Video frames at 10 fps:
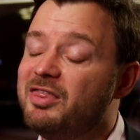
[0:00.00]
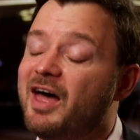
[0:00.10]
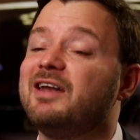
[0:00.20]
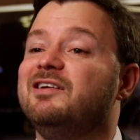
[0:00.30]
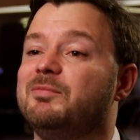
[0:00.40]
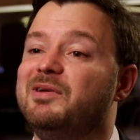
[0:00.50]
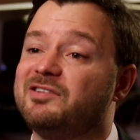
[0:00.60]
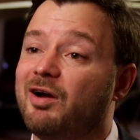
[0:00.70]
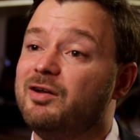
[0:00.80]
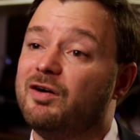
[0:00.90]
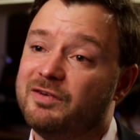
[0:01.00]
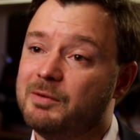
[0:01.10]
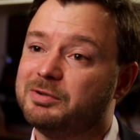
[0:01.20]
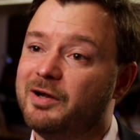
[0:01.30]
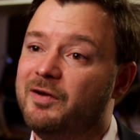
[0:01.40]
That needs to be signed off and
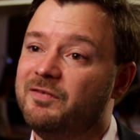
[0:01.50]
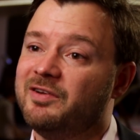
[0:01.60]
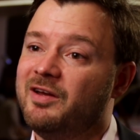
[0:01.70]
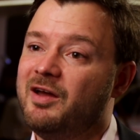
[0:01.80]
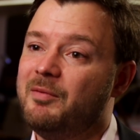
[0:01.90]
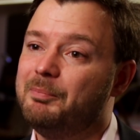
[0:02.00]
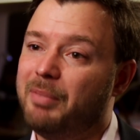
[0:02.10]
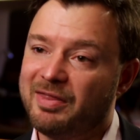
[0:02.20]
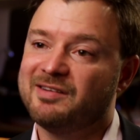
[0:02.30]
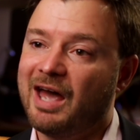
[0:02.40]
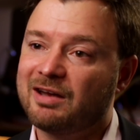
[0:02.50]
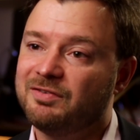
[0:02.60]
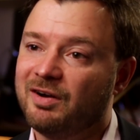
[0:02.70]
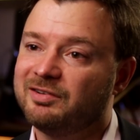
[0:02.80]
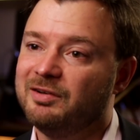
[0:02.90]
approved by the tax
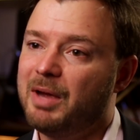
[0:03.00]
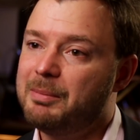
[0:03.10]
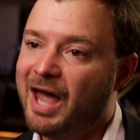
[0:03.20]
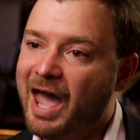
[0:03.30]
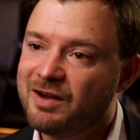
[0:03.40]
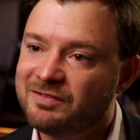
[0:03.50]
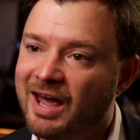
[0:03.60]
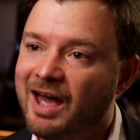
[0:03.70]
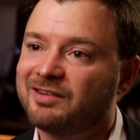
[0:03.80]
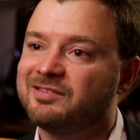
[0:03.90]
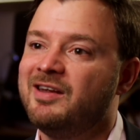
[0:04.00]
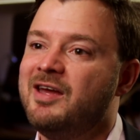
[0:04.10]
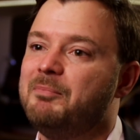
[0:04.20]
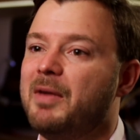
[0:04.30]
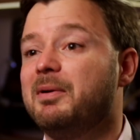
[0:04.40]
function, maybe a head of tax,
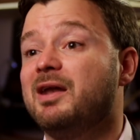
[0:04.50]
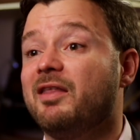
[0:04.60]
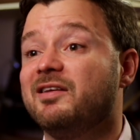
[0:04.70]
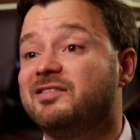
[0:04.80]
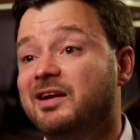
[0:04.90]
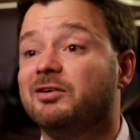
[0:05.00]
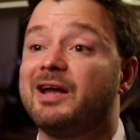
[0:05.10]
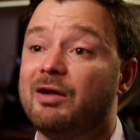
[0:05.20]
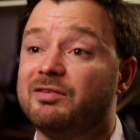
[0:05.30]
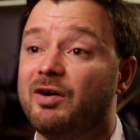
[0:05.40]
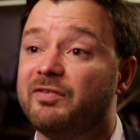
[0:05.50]
maybe another senior accounting